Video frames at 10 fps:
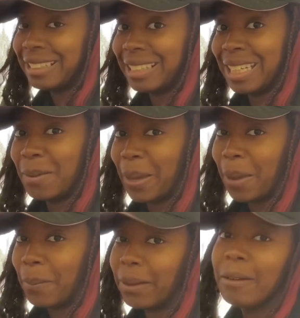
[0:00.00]
sticky
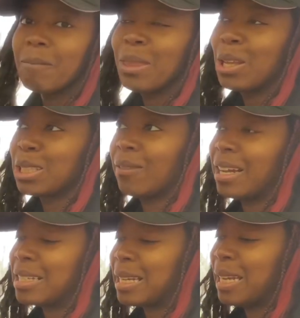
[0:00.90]
paper. So I've
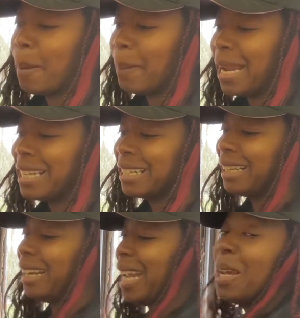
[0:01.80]
actually made
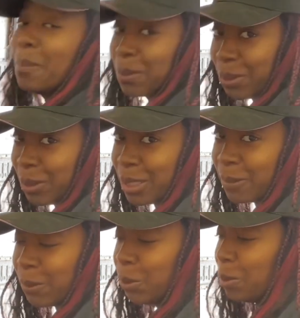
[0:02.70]
labels
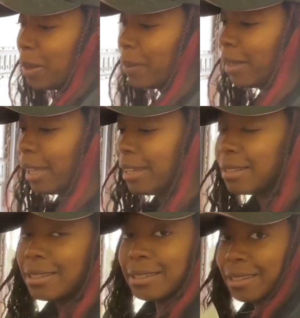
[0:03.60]
for all my
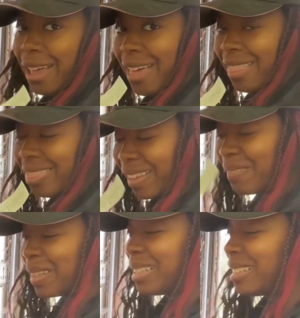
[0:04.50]
buckets that
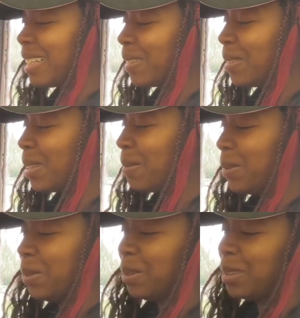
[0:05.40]
I'm going to stick onto them
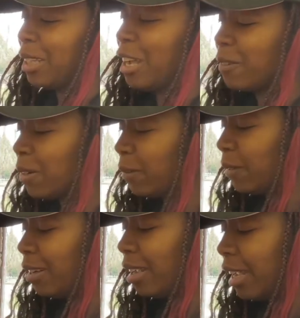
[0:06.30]
all. So I've got a
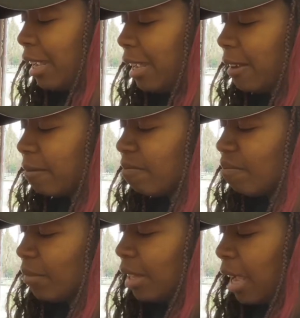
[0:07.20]
few here.
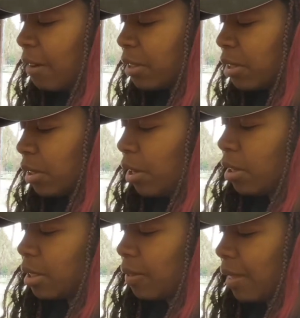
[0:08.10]
I've just
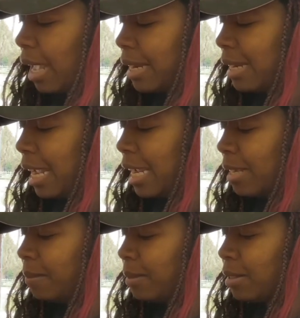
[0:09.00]
got their
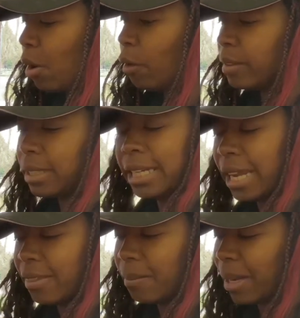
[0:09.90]
names, obviously
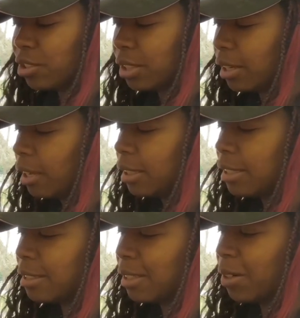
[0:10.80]
in the matching
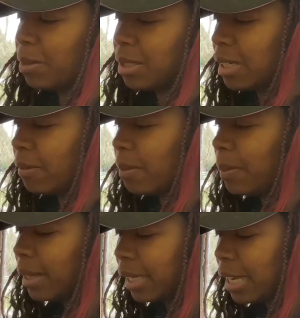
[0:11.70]
colours, to go onto different
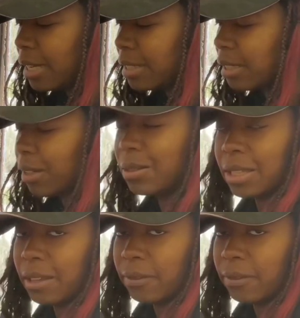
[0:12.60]
buckets, to go onto their